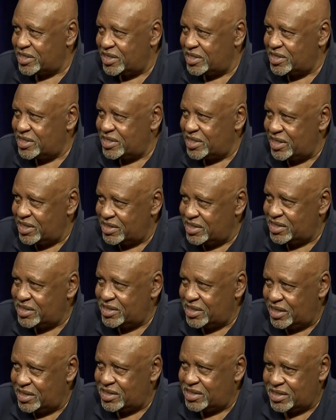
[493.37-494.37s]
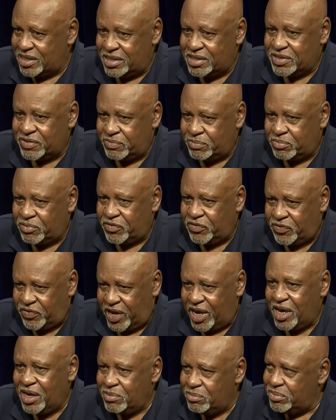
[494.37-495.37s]
It's it's it's it's a
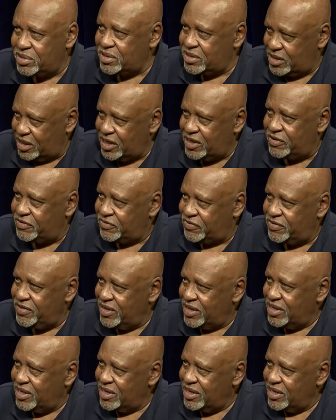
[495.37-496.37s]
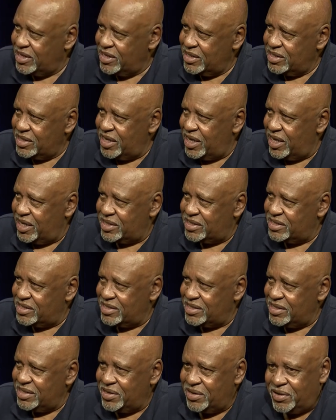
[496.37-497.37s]
profound belief that
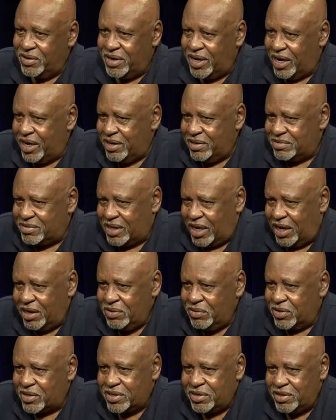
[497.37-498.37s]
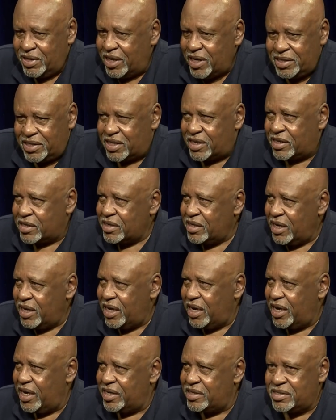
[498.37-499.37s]
you know I mm. I hmm. don't kill anything,
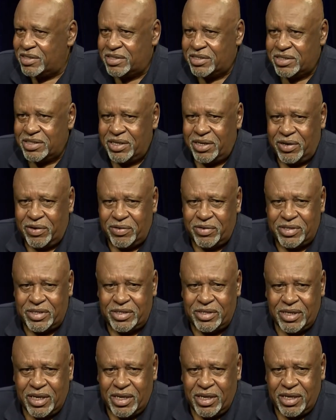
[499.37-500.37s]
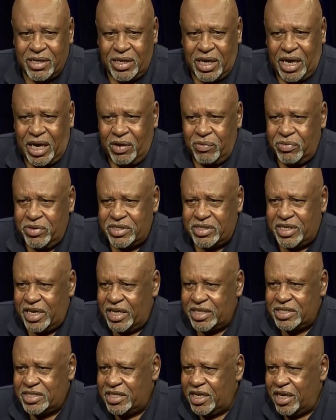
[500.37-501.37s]
and you know and and with
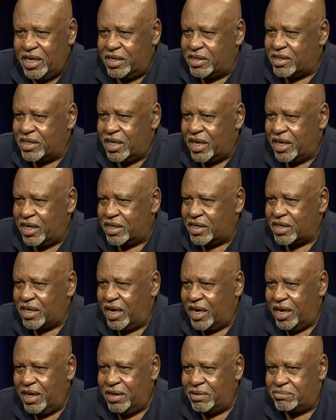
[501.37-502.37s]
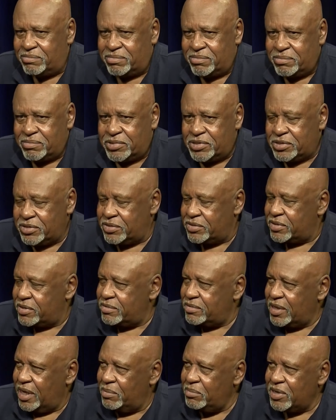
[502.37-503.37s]
that said, like I shoot,
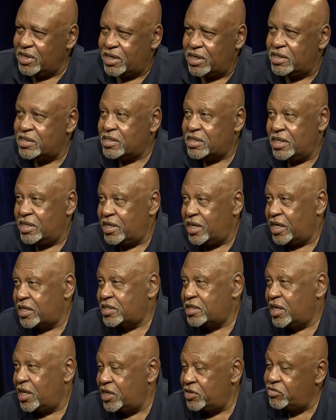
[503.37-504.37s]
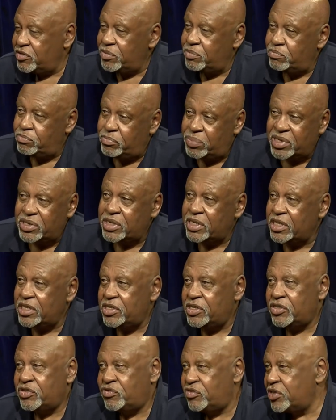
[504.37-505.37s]
I'm against the next hundred
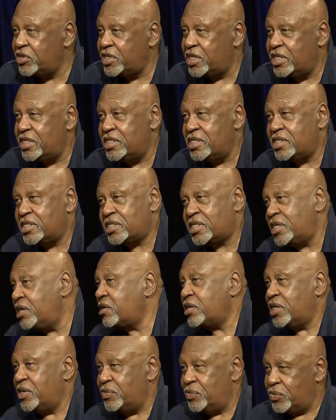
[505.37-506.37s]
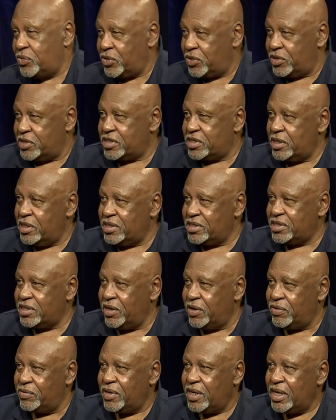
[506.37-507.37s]
billion, trillion, skillion wars.
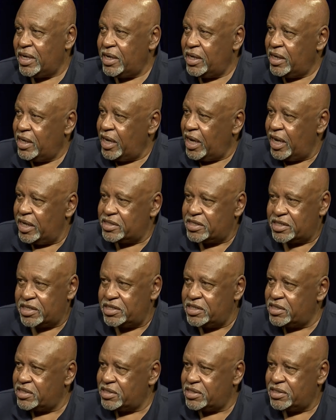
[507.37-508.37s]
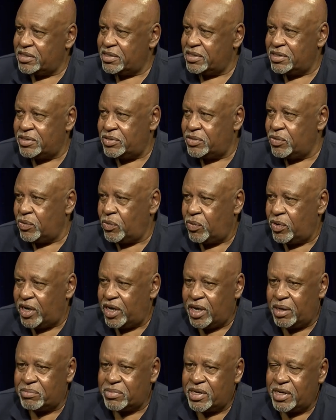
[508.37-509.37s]
So that's just the
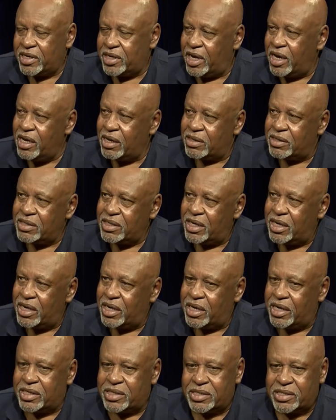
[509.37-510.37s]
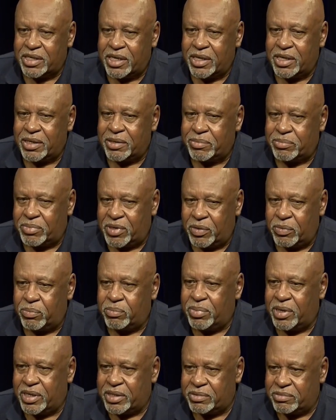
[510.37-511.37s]
way I'm cut out. And mm uh, but
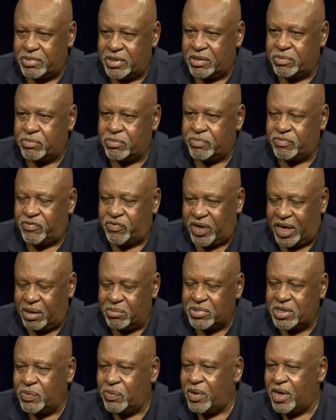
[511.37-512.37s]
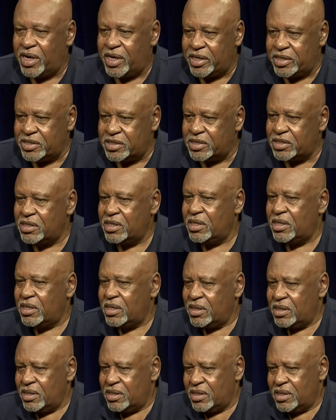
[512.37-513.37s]
but family wise,
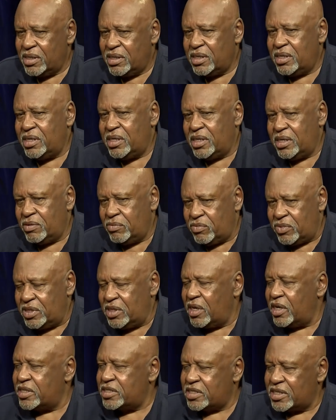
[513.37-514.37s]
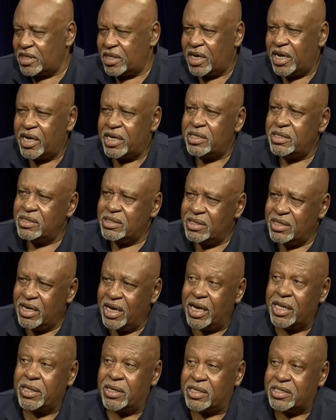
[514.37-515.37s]
mm. we lost a lot.
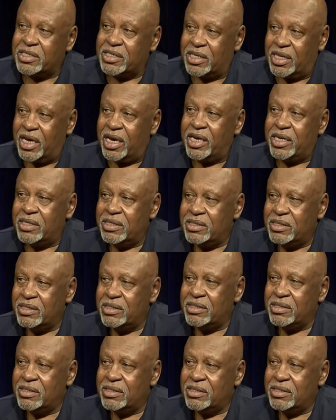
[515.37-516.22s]
I lost a lot. Yeah.